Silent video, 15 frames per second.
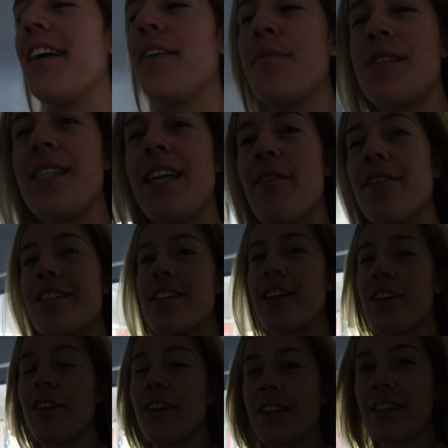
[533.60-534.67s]
So yeah, we're just gonna
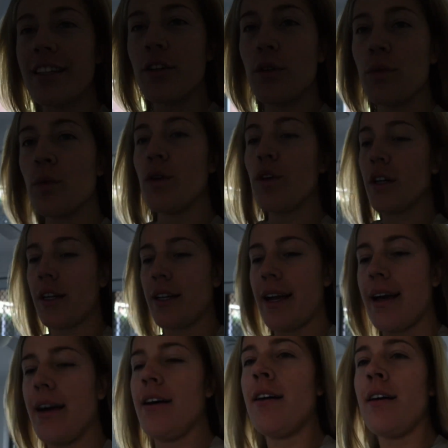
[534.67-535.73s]
go on a little walk
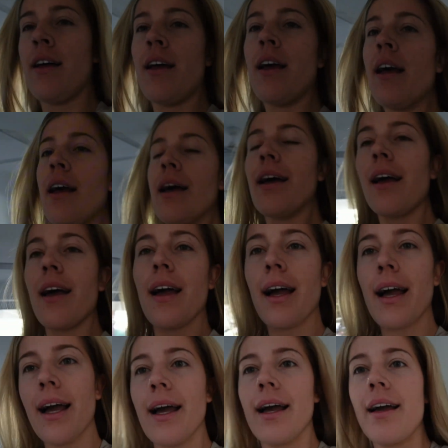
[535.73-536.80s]
now.
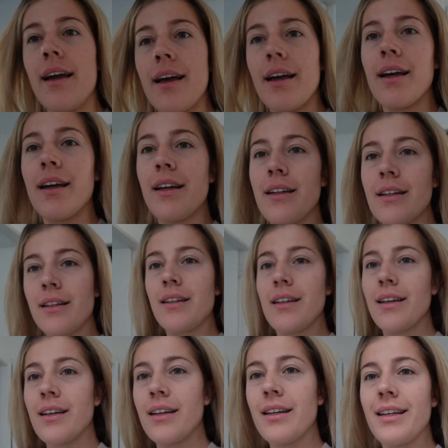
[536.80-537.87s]
And
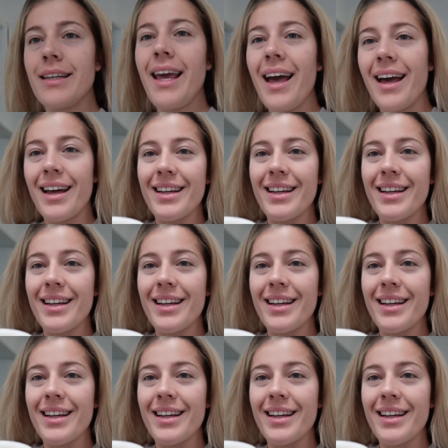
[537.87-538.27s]
yeah.